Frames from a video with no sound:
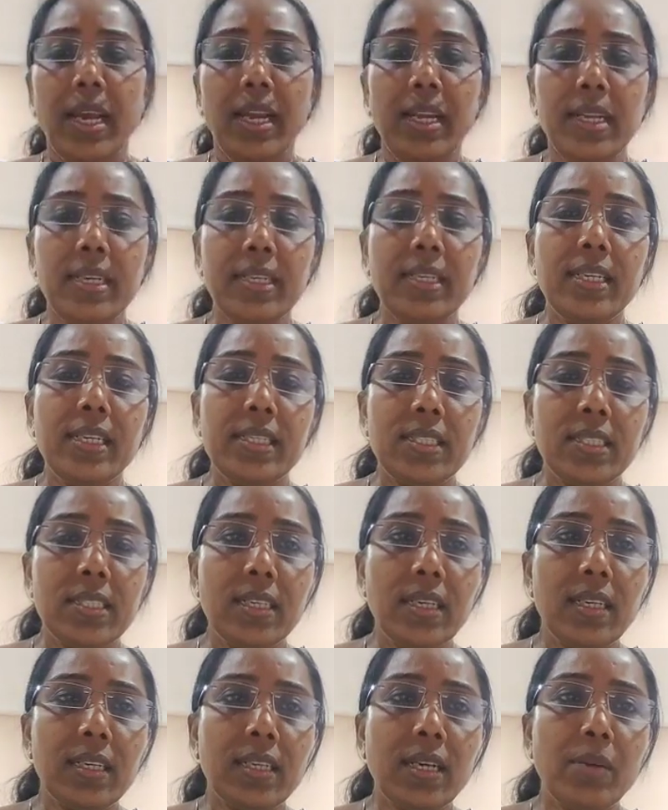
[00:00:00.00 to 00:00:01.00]

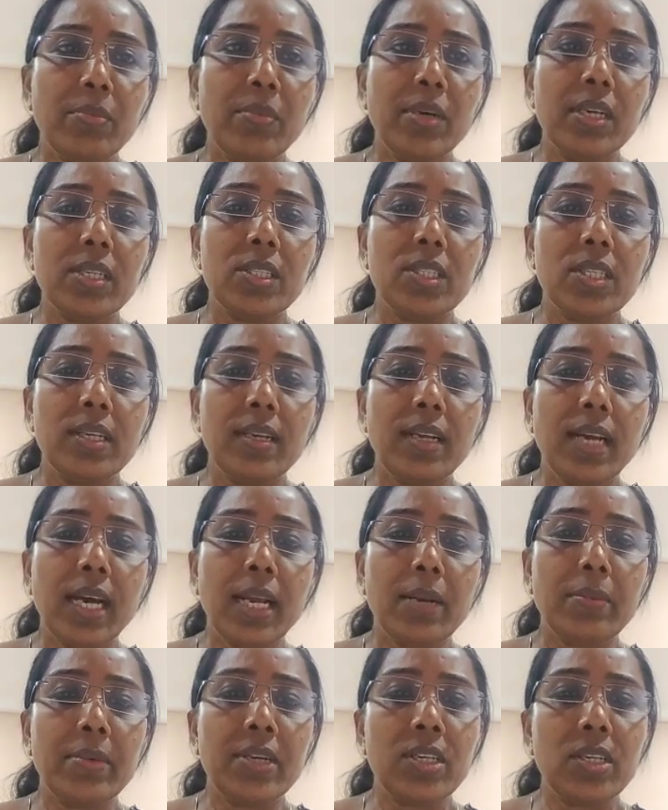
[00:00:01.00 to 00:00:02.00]
International commercial
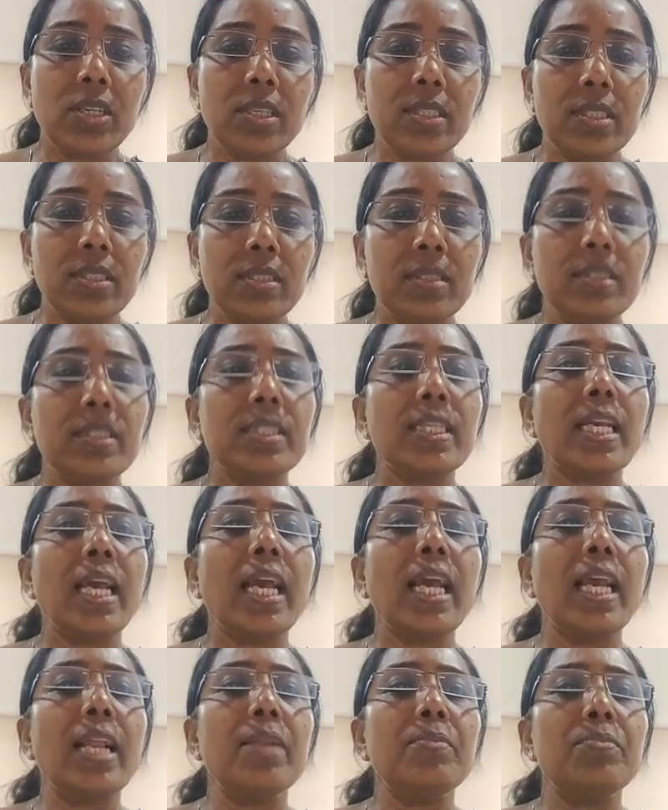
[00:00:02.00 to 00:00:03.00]
arbitrations
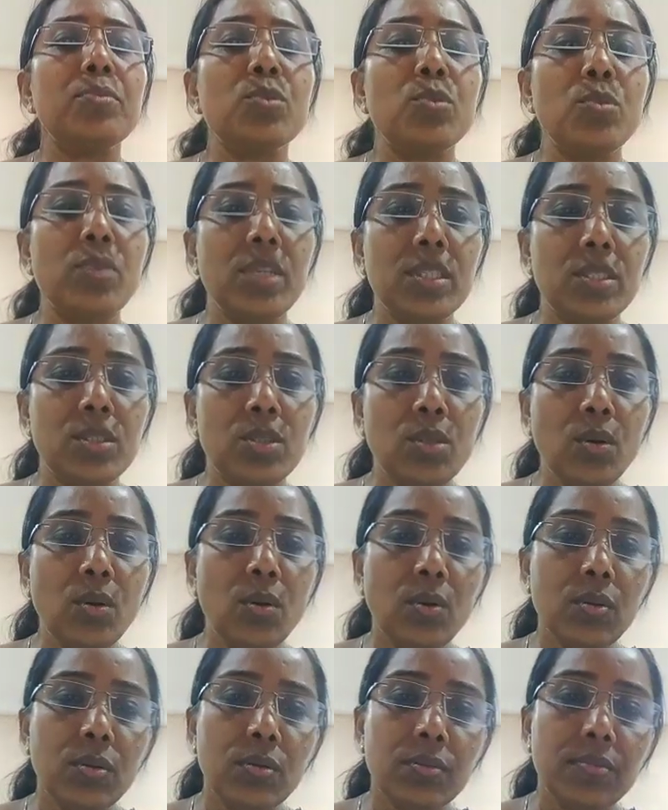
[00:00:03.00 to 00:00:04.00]
help to
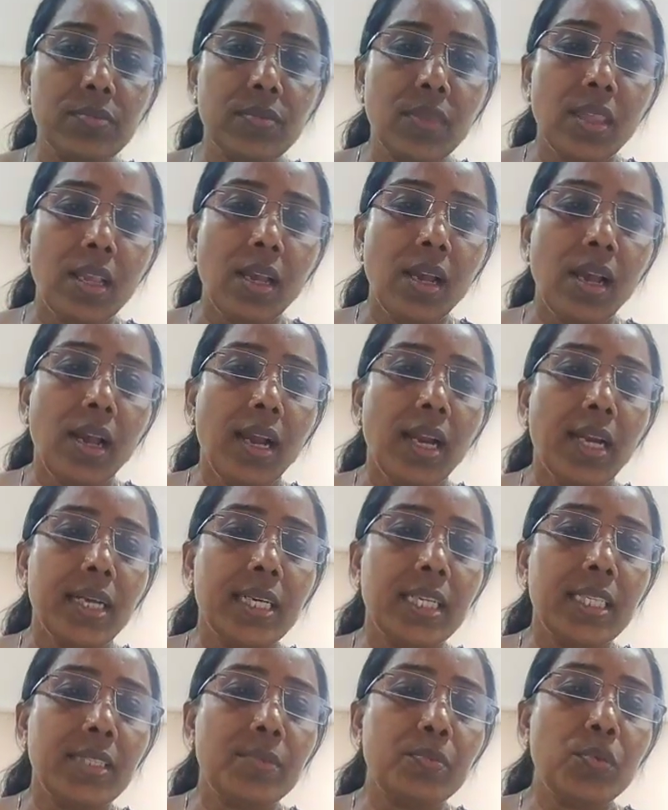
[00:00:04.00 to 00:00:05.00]
resolve
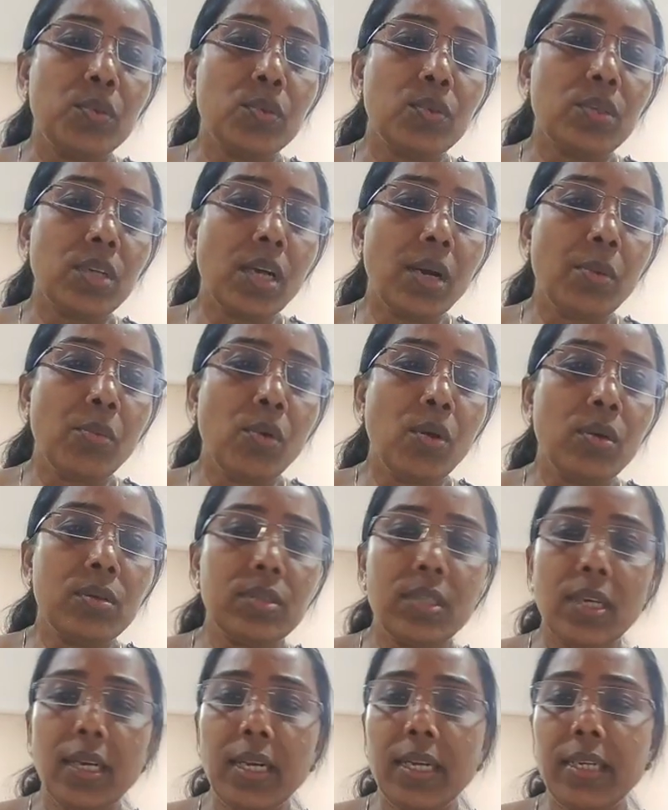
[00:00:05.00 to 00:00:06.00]
dispute
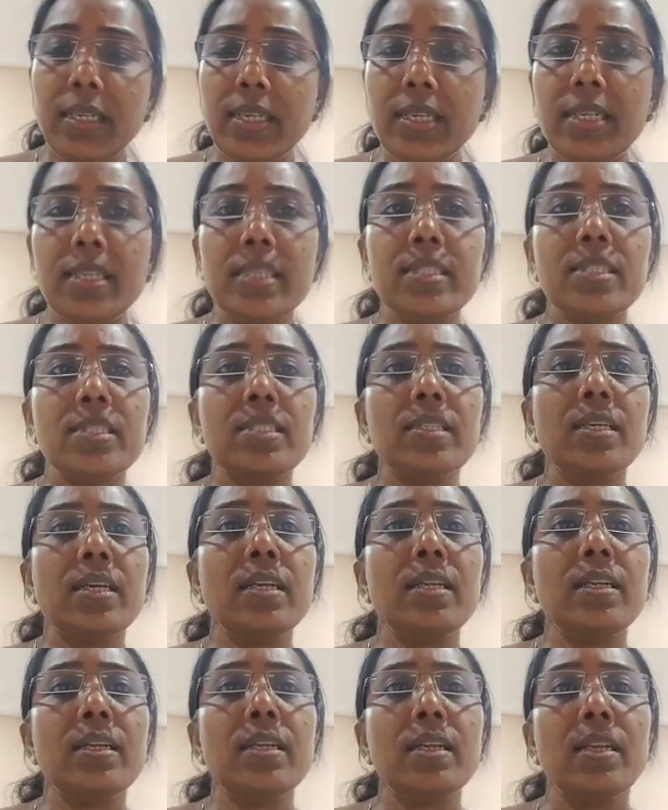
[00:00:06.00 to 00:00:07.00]
among the
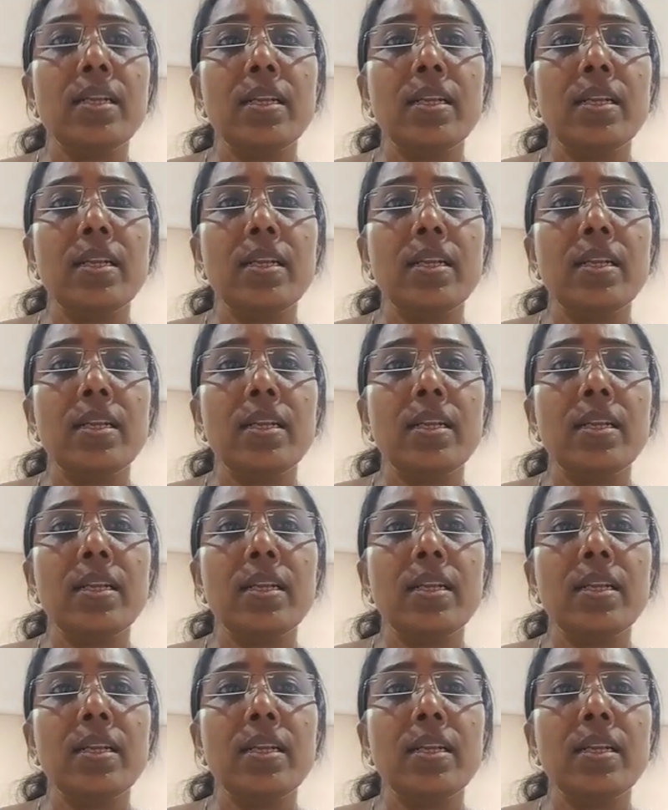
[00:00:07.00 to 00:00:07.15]
international